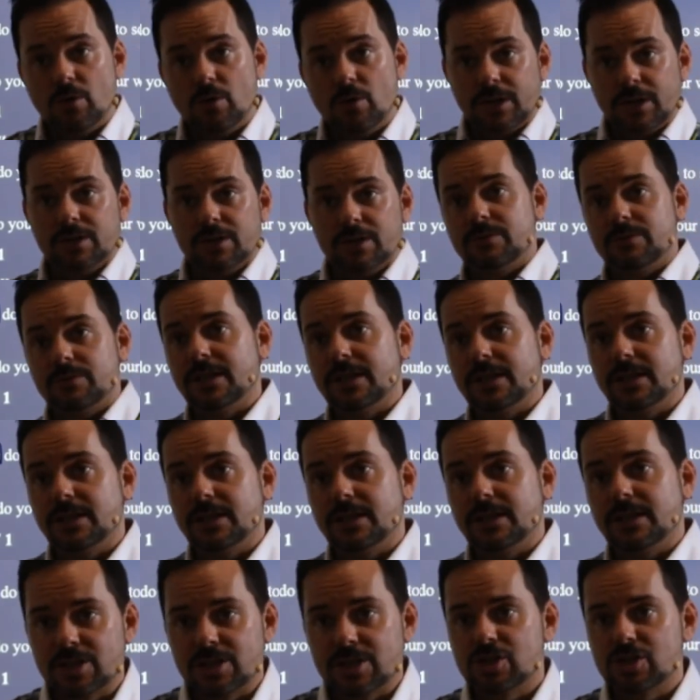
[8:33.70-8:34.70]
in the right
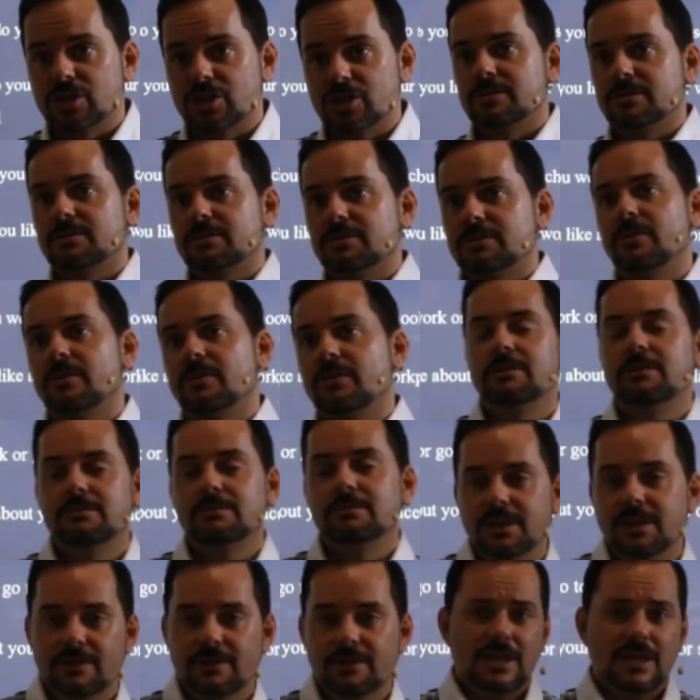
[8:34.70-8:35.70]
direction. All right,
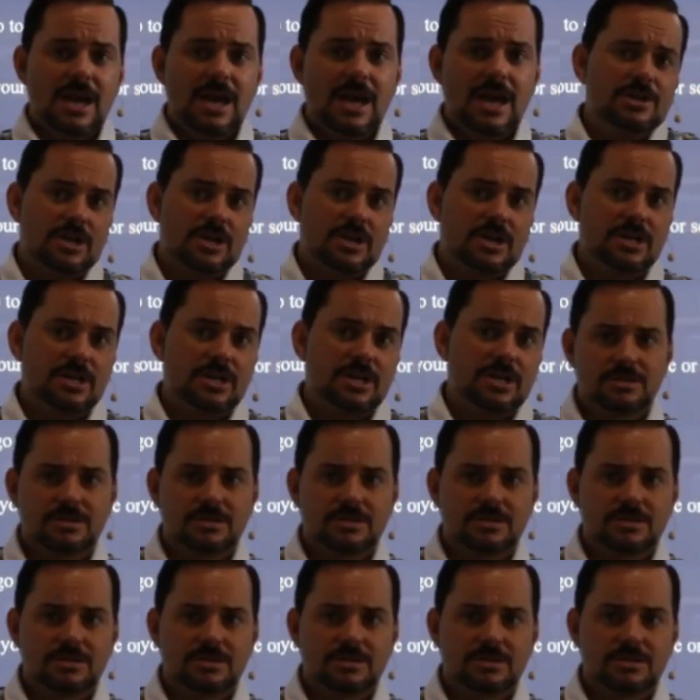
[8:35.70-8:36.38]
give the address.